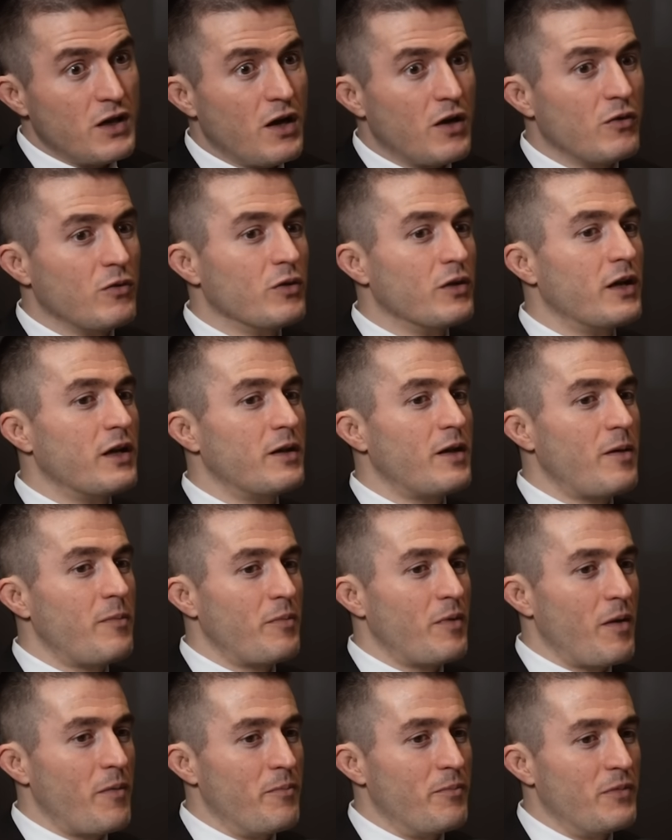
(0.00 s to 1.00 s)
now. And
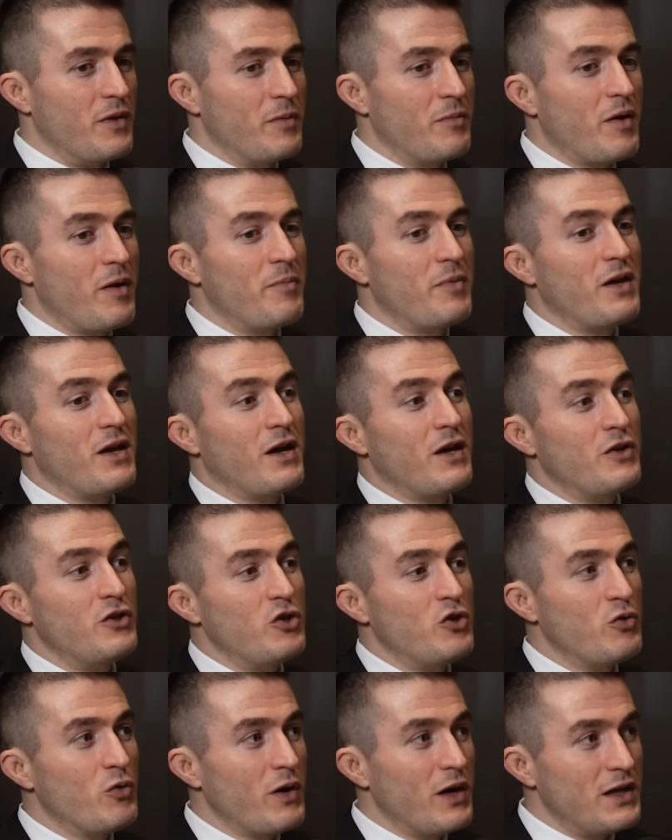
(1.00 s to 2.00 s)
then uh, there might be a
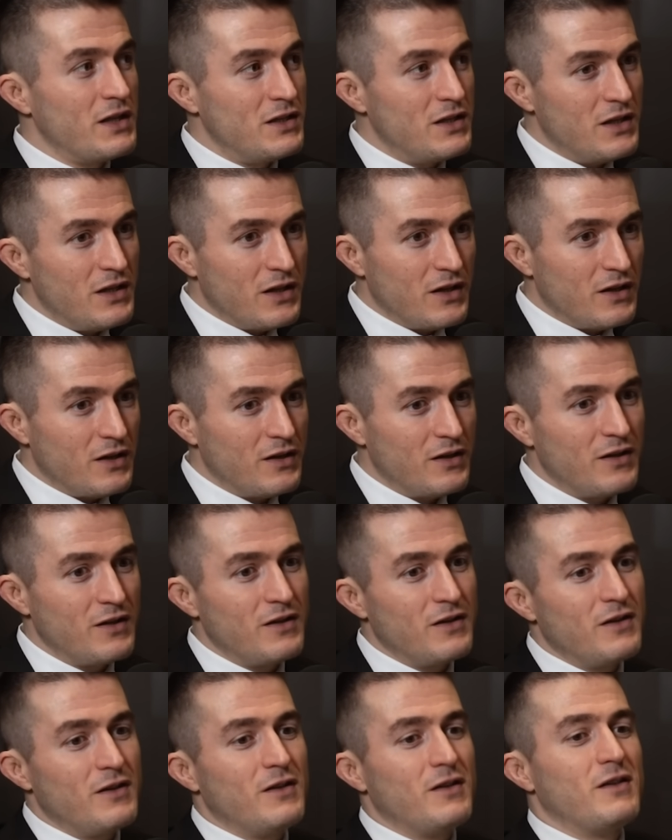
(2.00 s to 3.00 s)
new idea
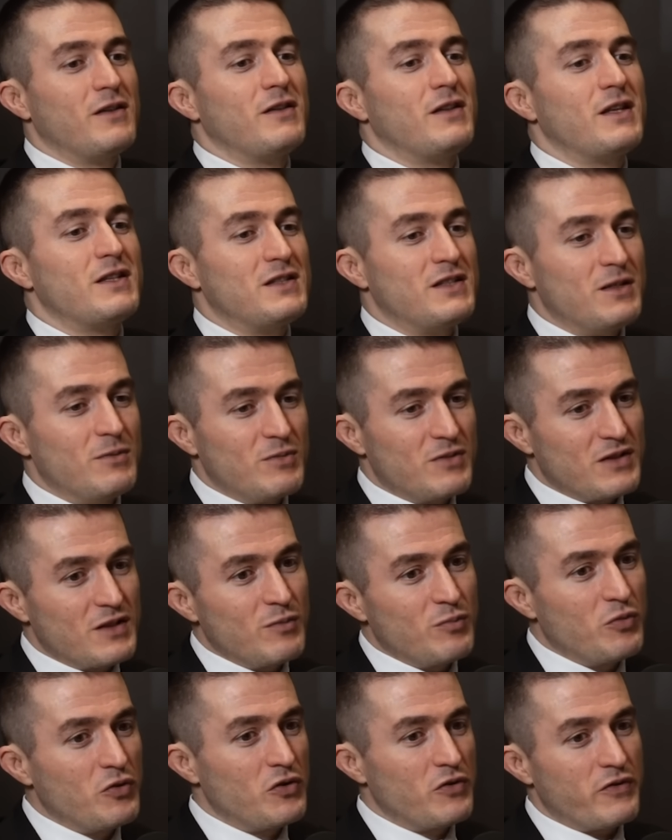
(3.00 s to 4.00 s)
that seems
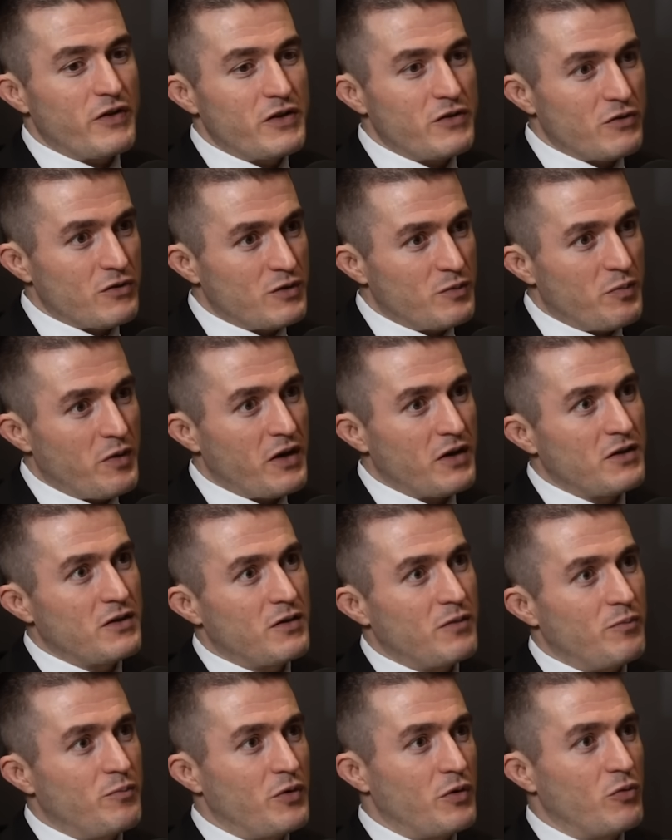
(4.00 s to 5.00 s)
simple in
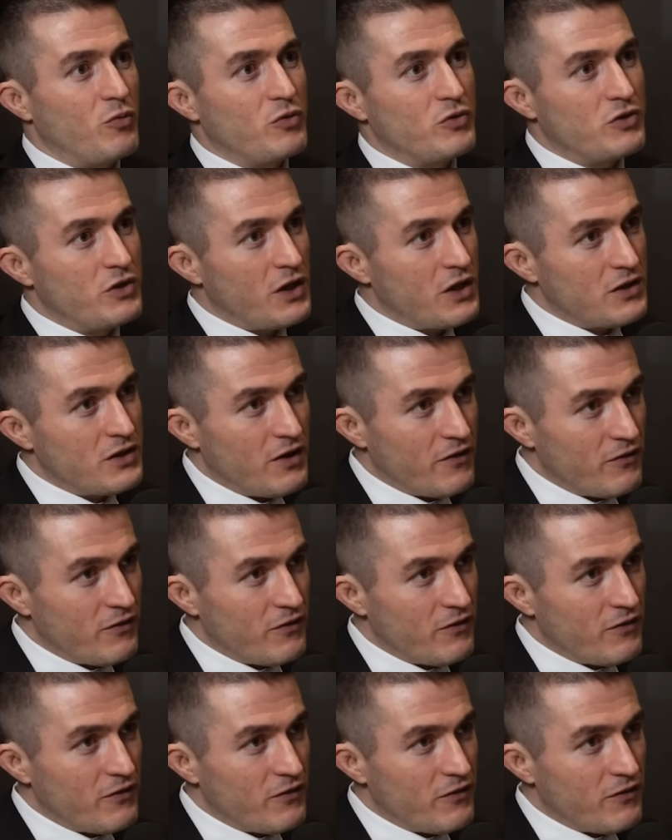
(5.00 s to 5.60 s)
retrospect, but it will change